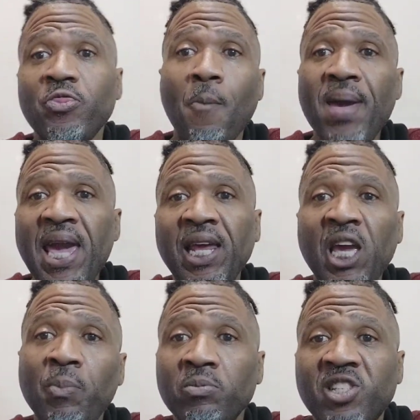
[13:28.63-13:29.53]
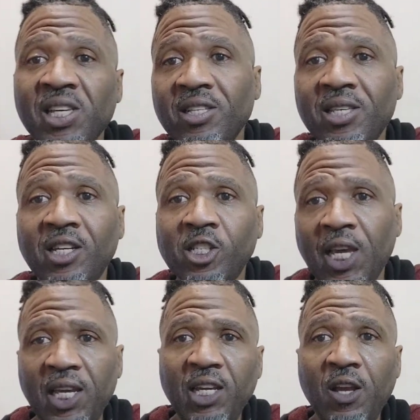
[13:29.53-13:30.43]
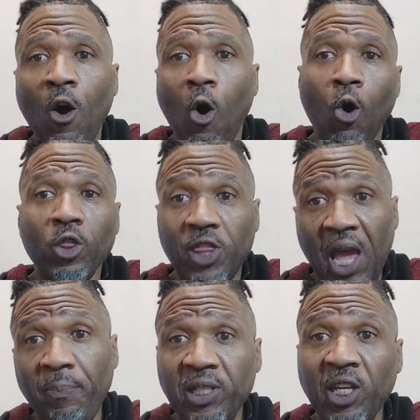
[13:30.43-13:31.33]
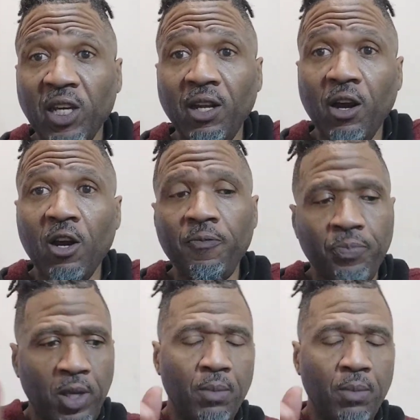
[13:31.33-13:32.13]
The man-ape of 616 on that particular earth